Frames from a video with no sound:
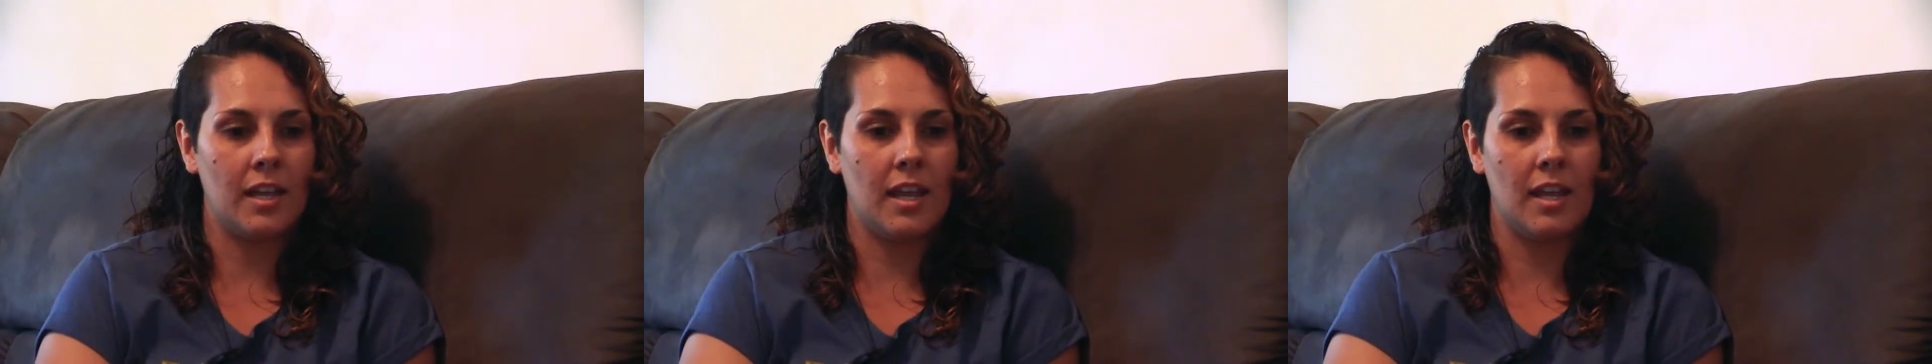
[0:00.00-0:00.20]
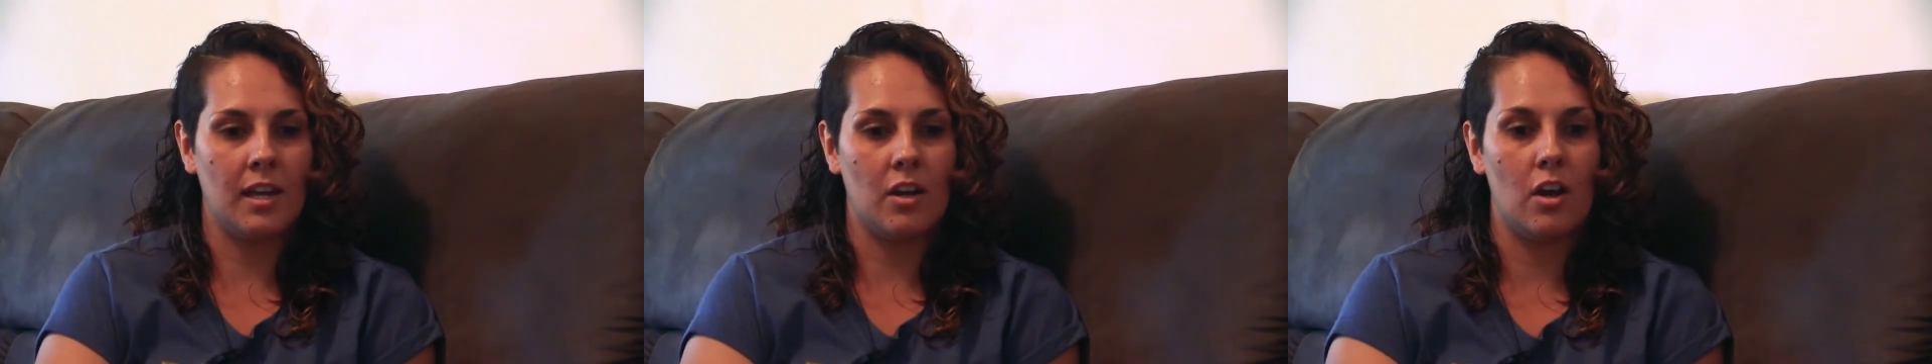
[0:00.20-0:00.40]

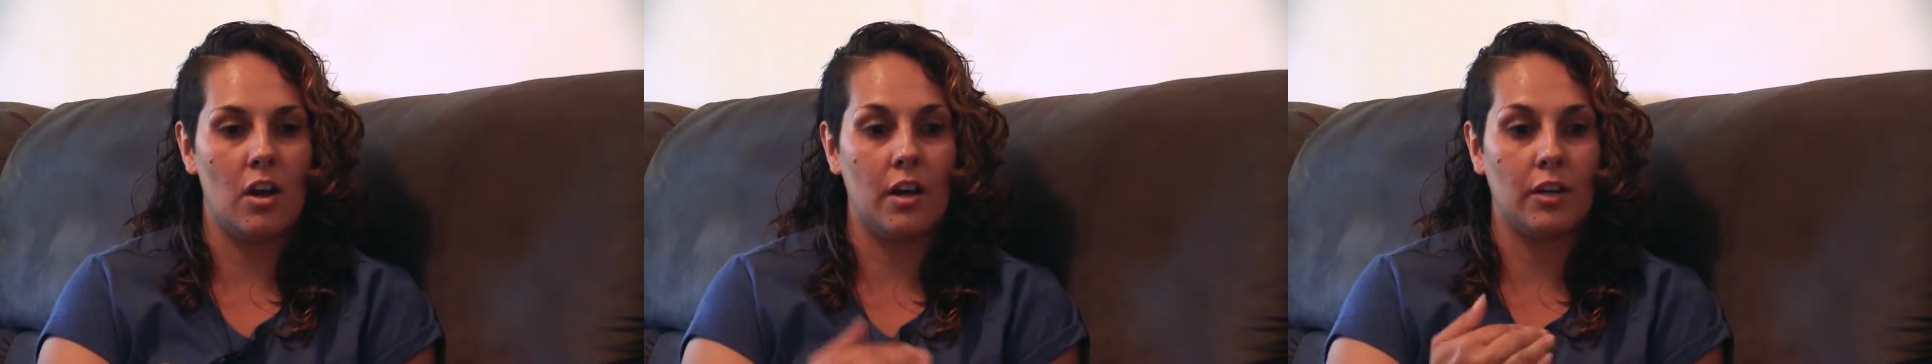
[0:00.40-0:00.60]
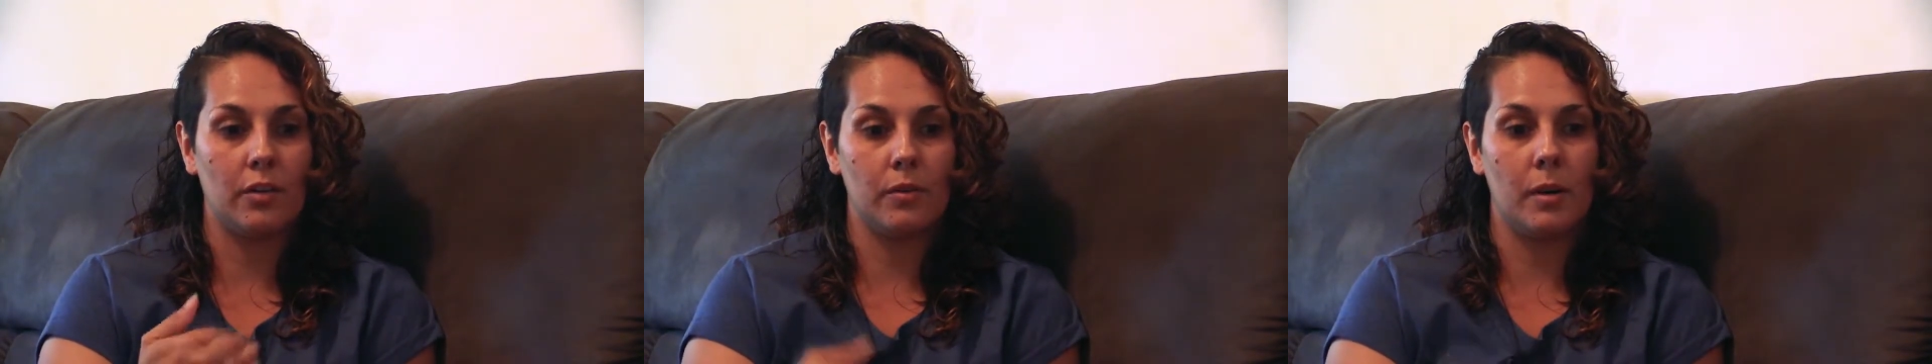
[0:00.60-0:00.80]
And
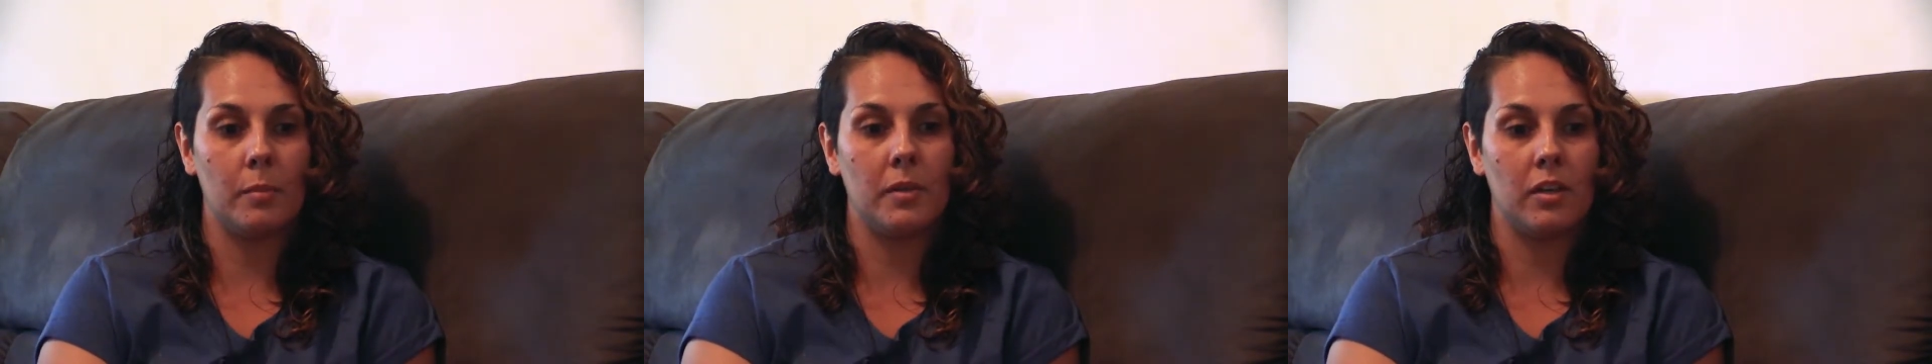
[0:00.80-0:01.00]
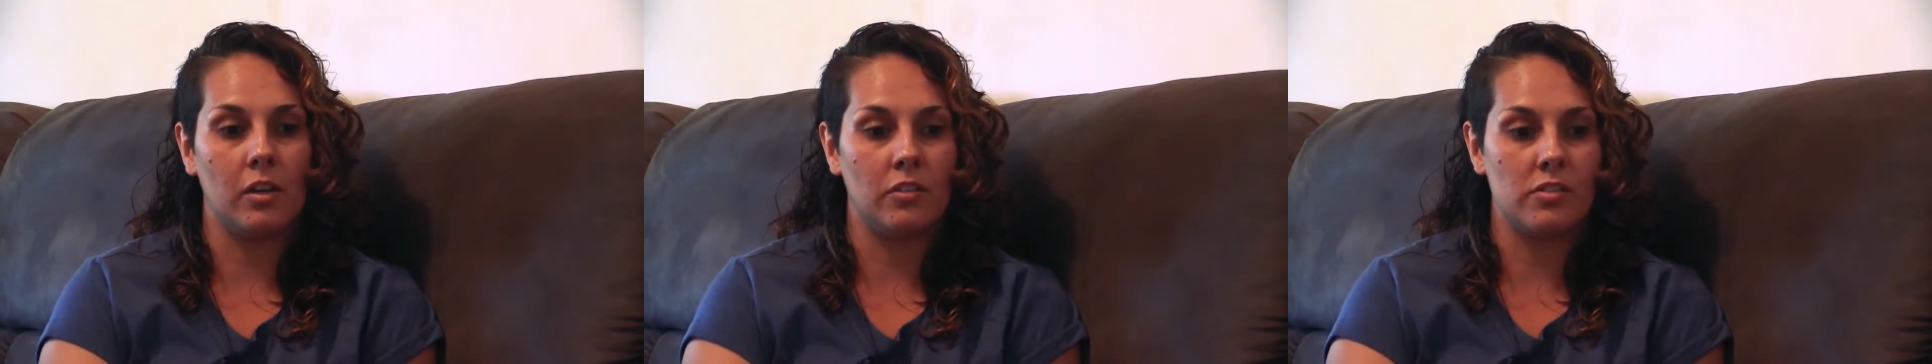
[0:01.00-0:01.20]
I grew up
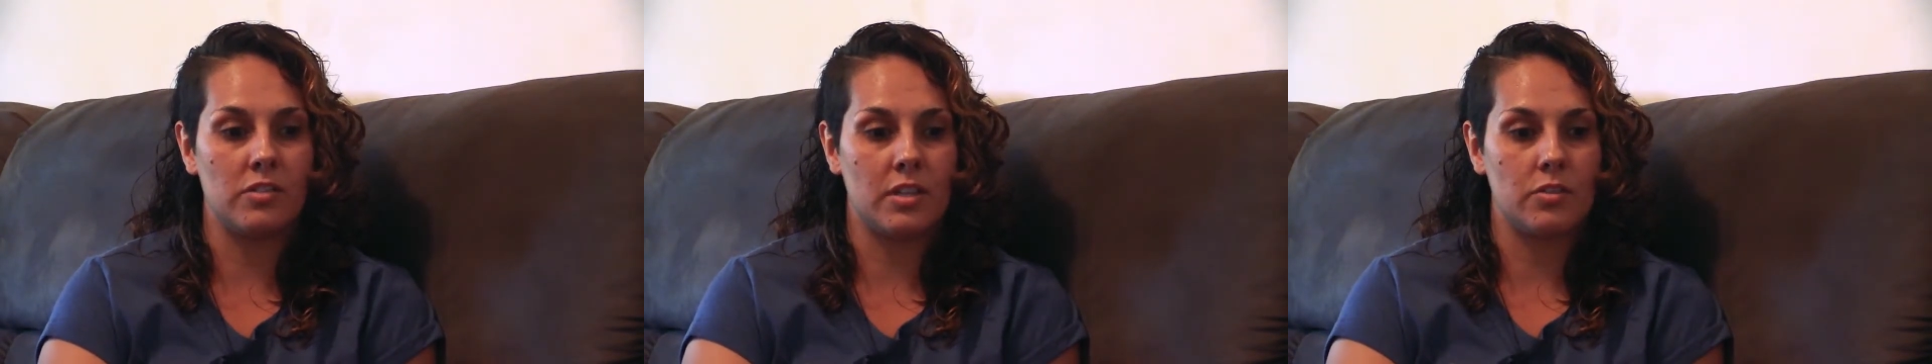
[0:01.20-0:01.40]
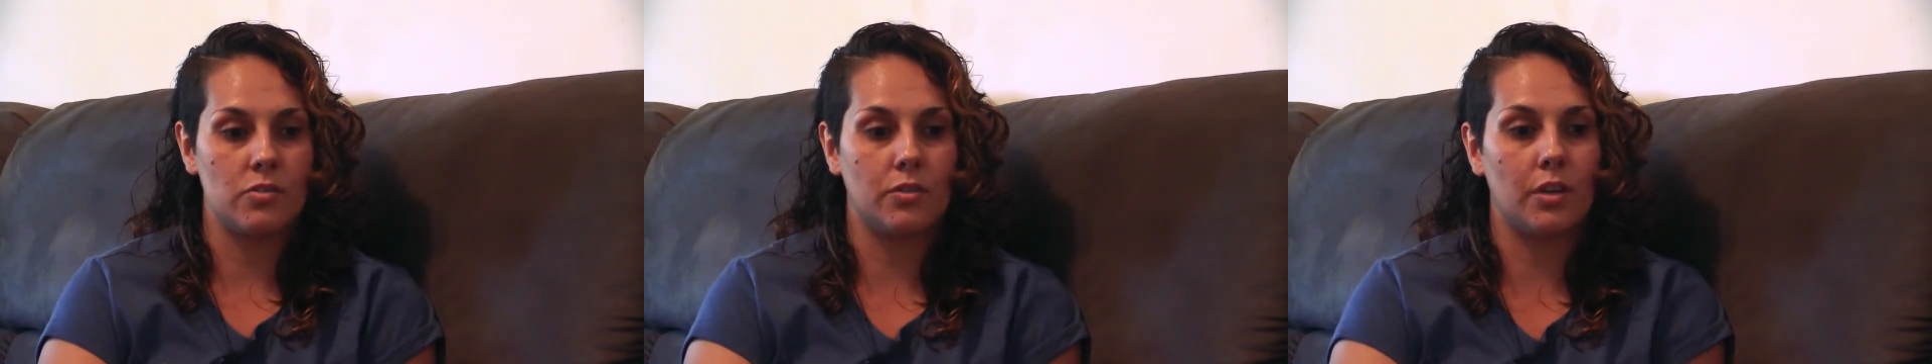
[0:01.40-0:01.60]
here on the
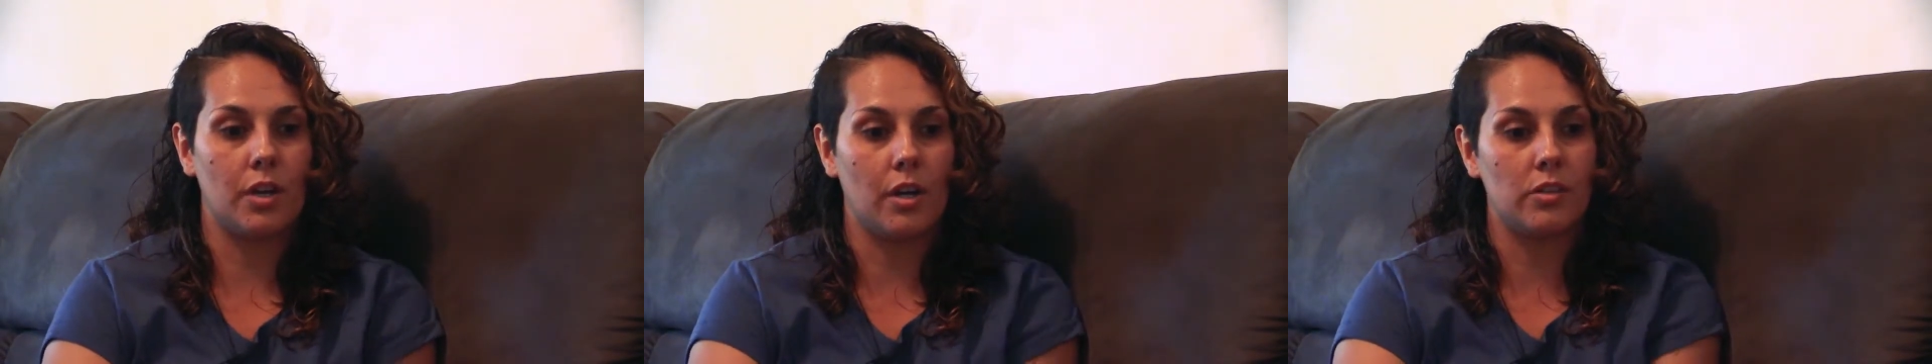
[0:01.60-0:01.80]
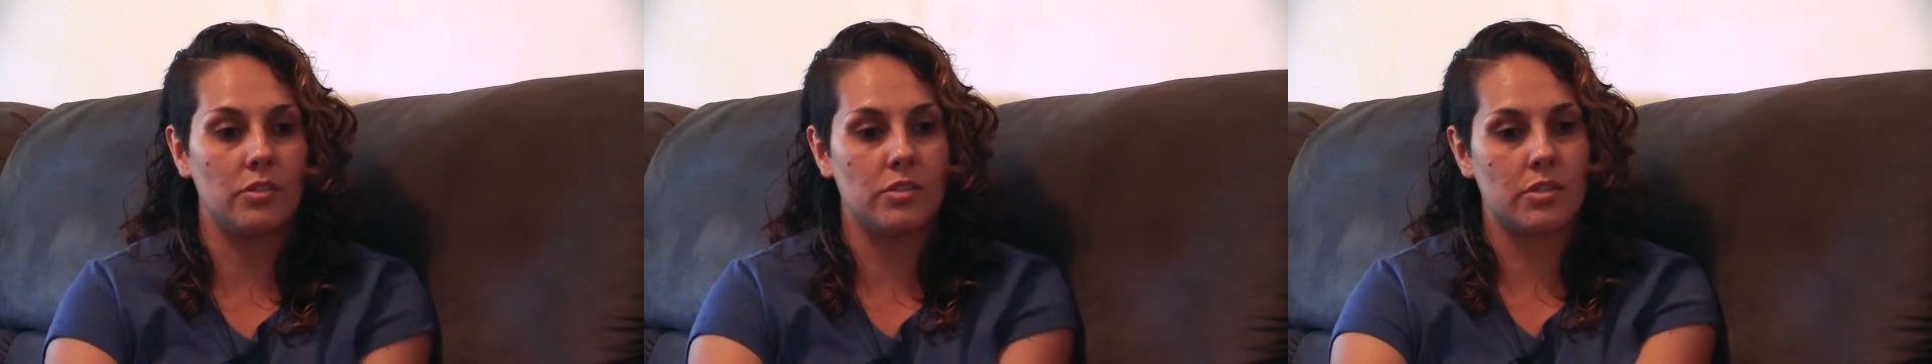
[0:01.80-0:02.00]
central
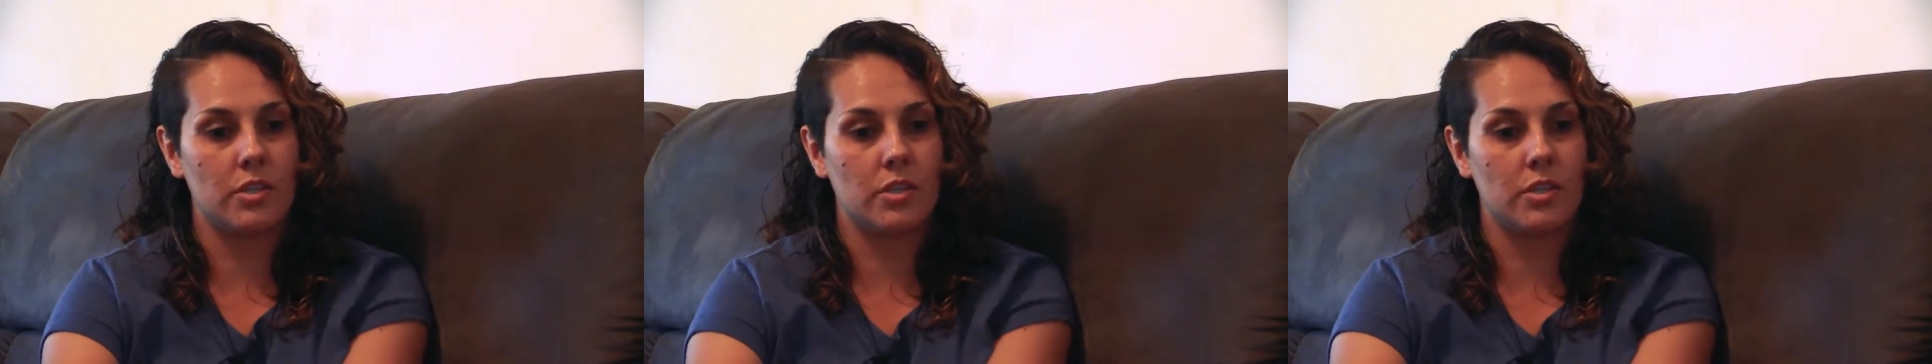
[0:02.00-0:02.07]
coast,